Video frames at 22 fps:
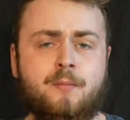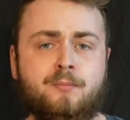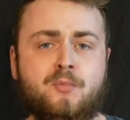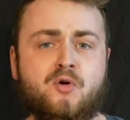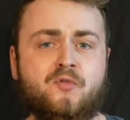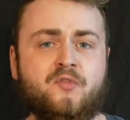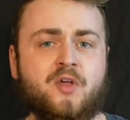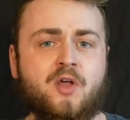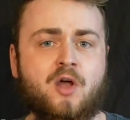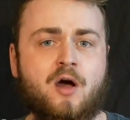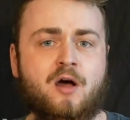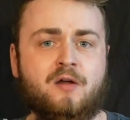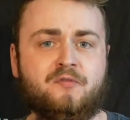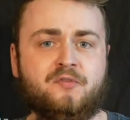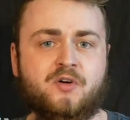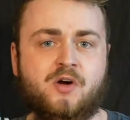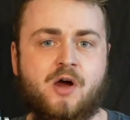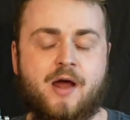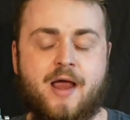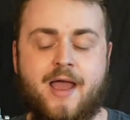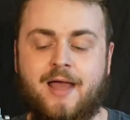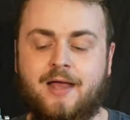Moving on,
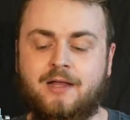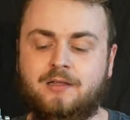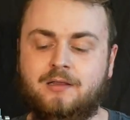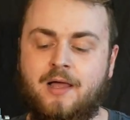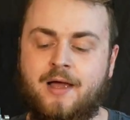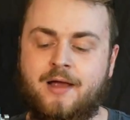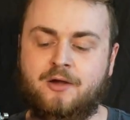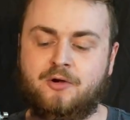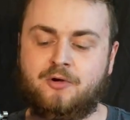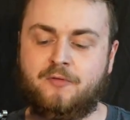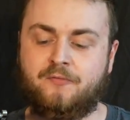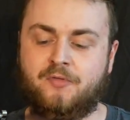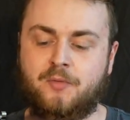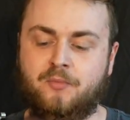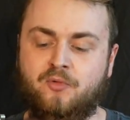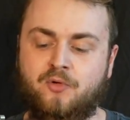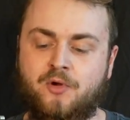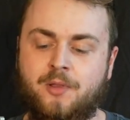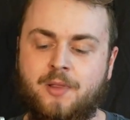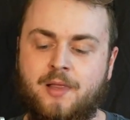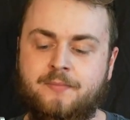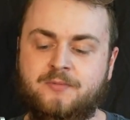for our headliner of the
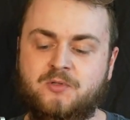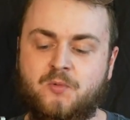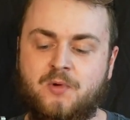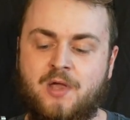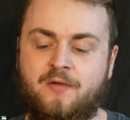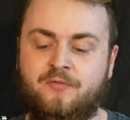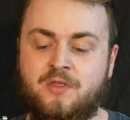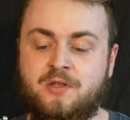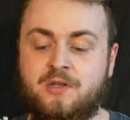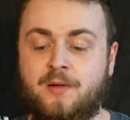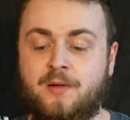prelims, we have the